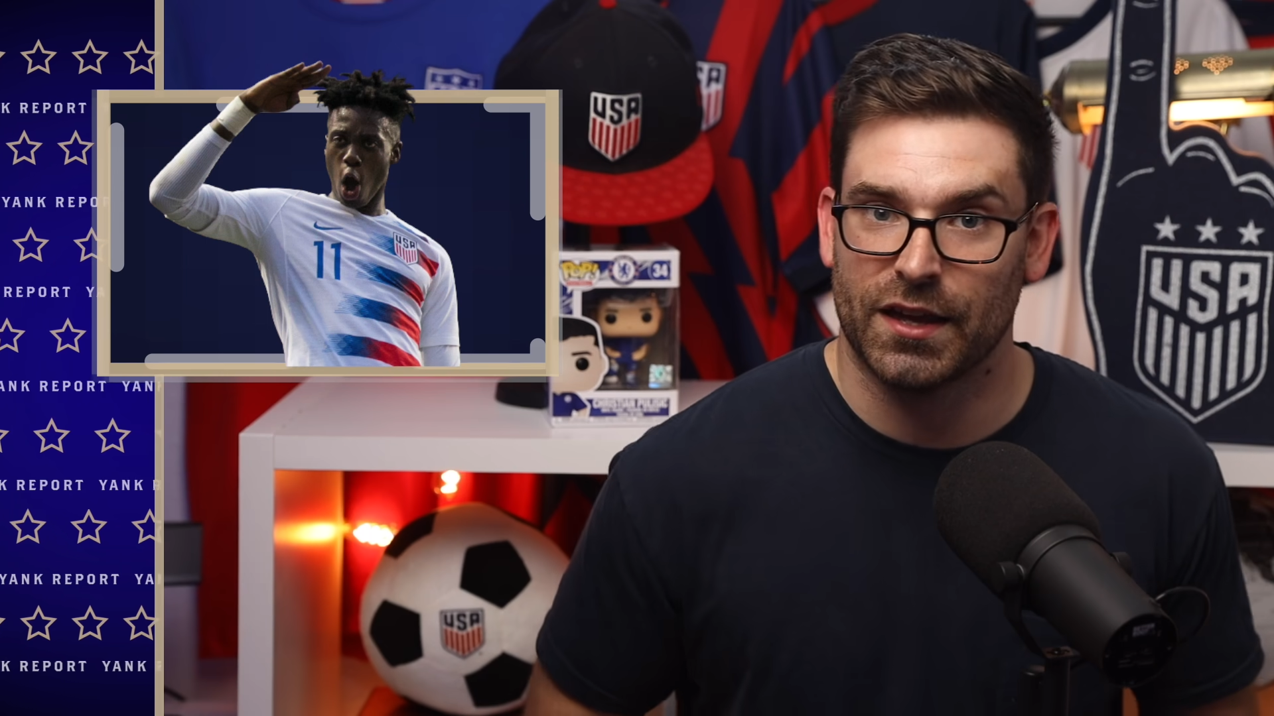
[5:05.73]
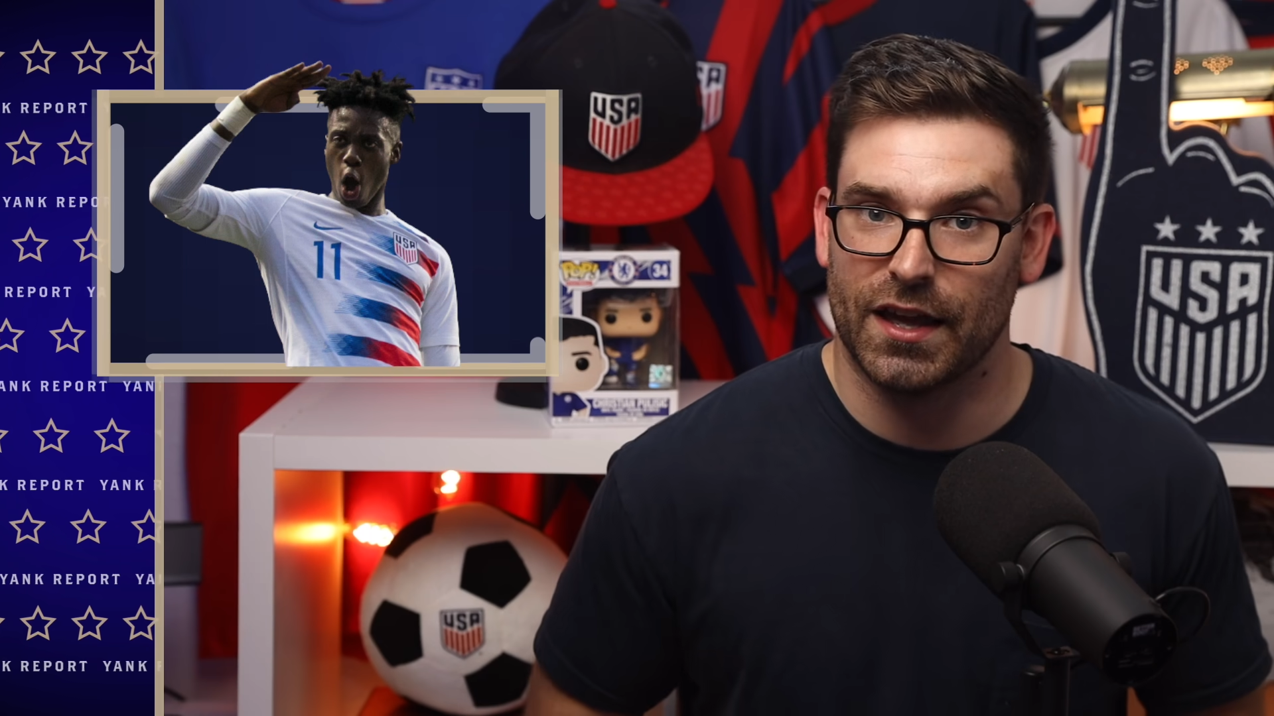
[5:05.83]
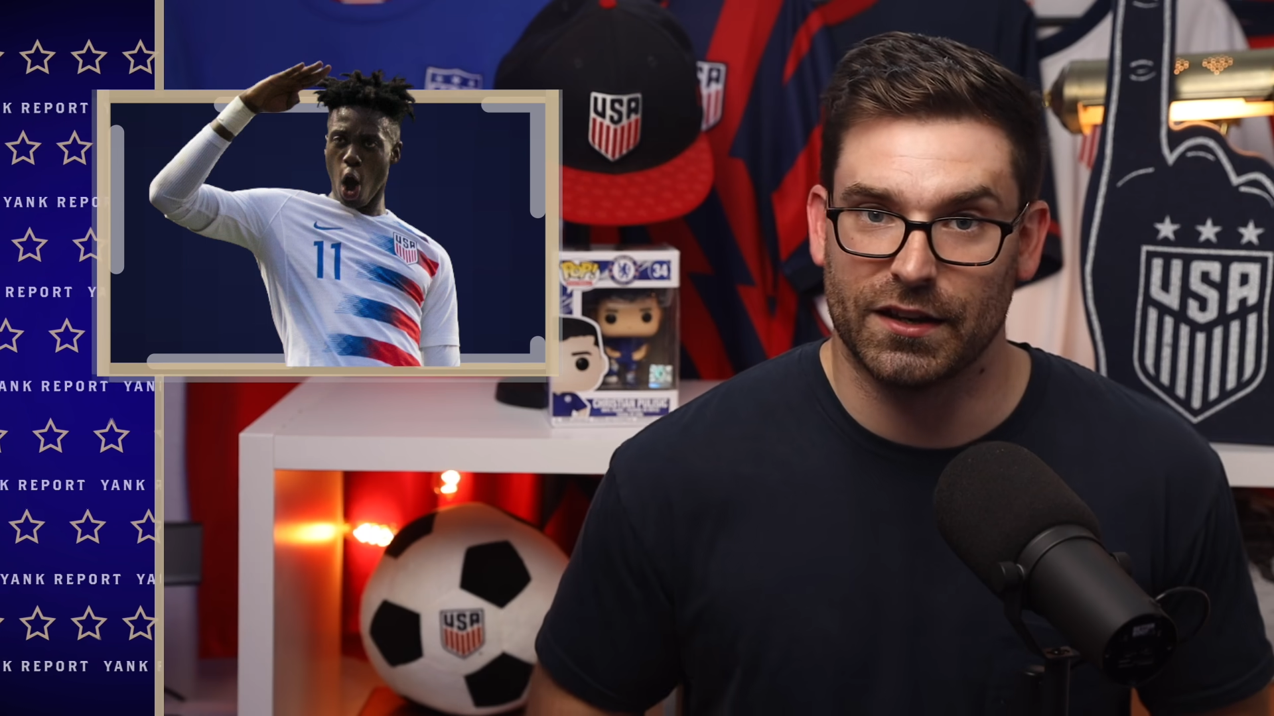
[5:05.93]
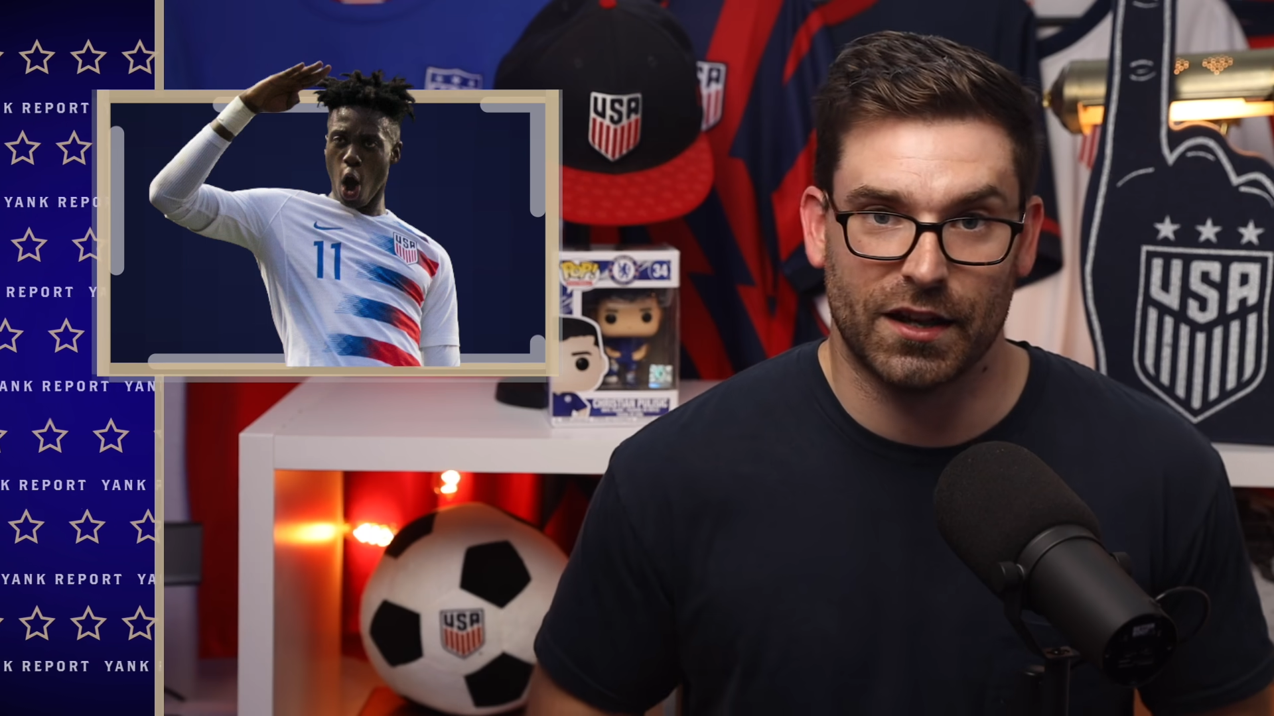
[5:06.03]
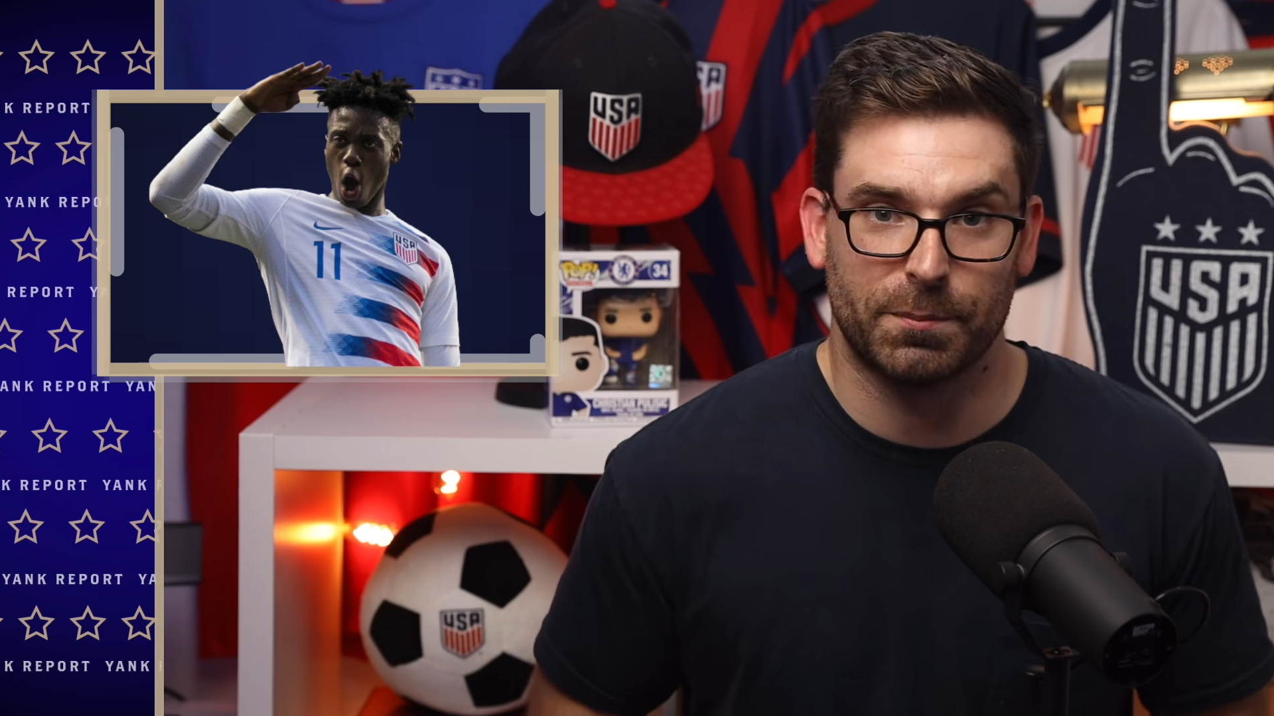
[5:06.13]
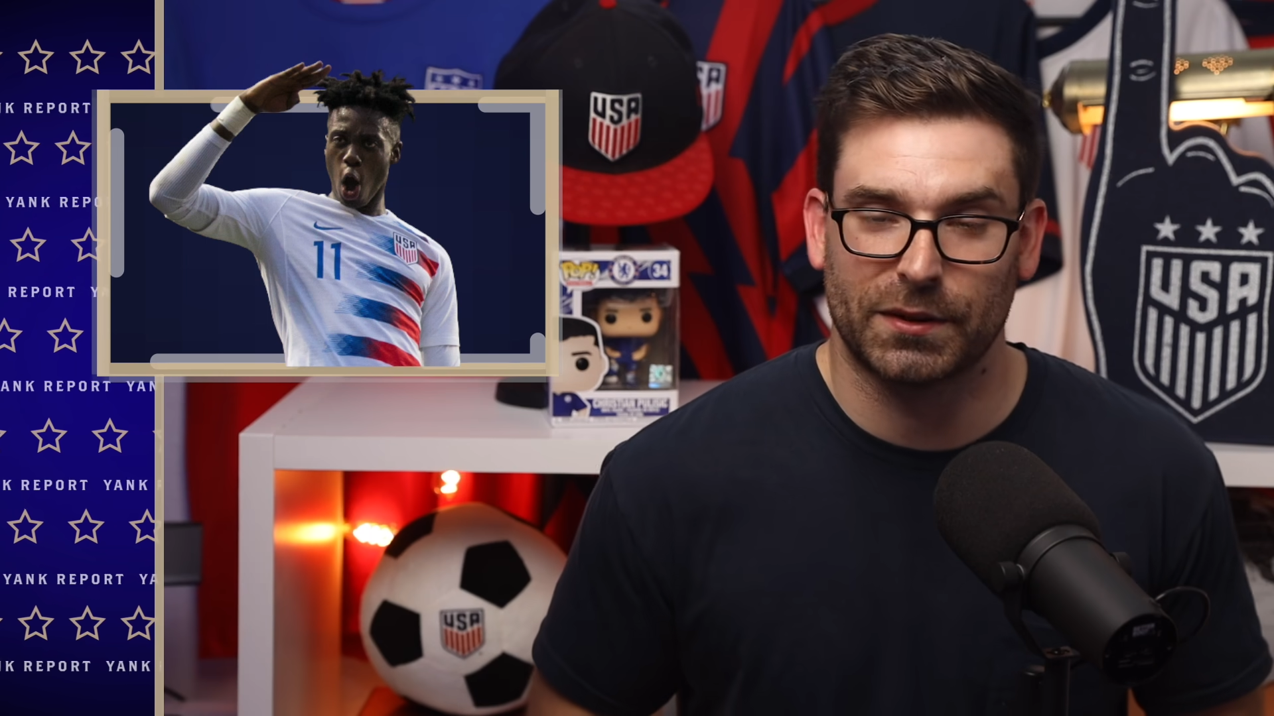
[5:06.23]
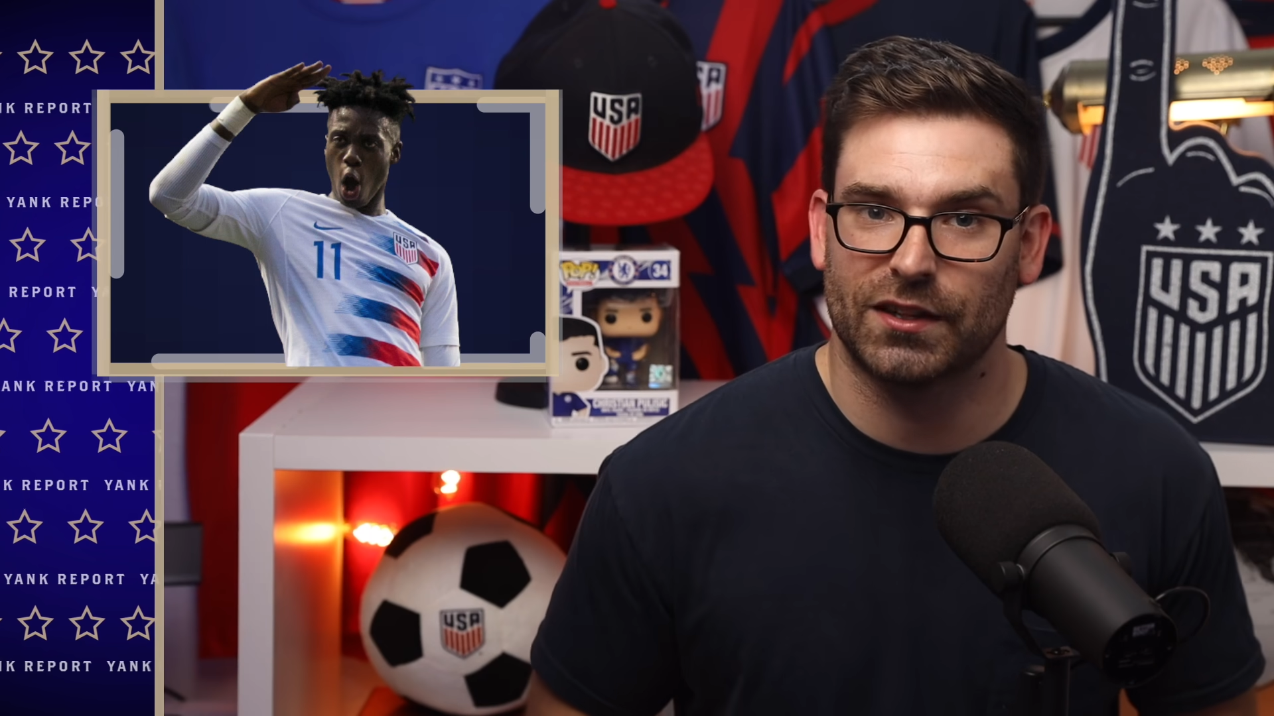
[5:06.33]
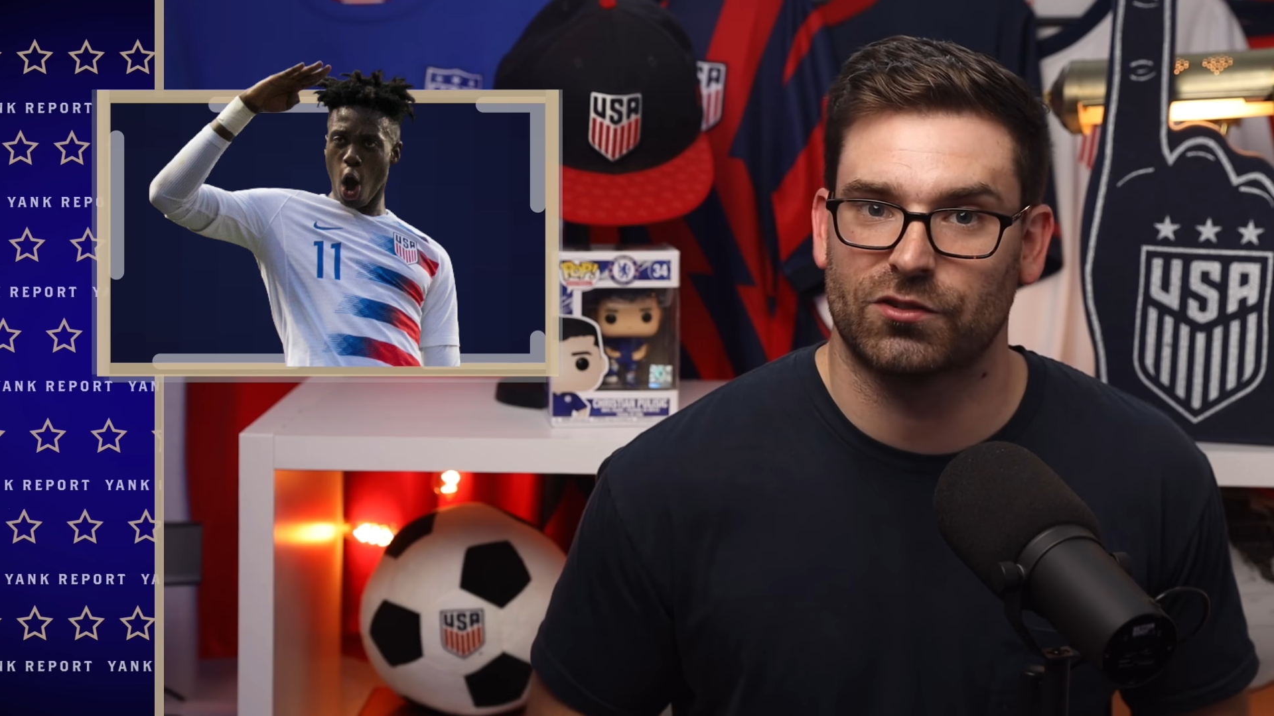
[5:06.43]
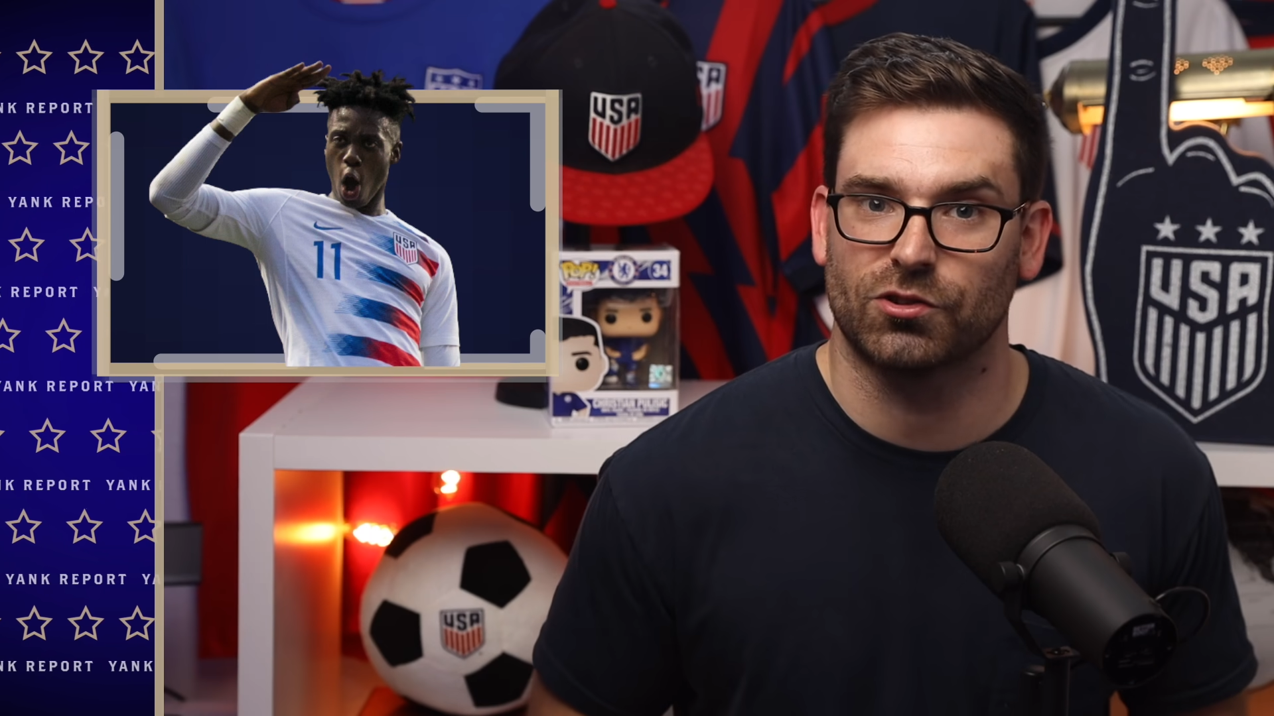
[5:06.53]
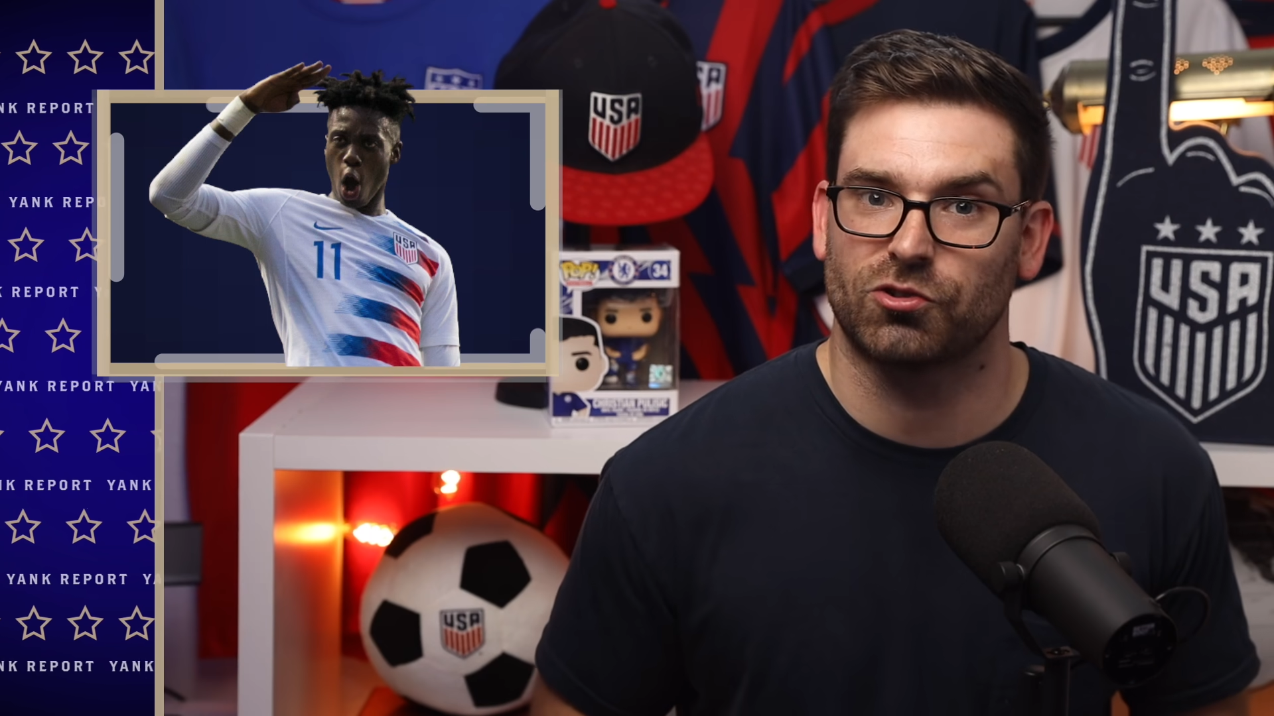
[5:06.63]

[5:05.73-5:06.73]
and potentially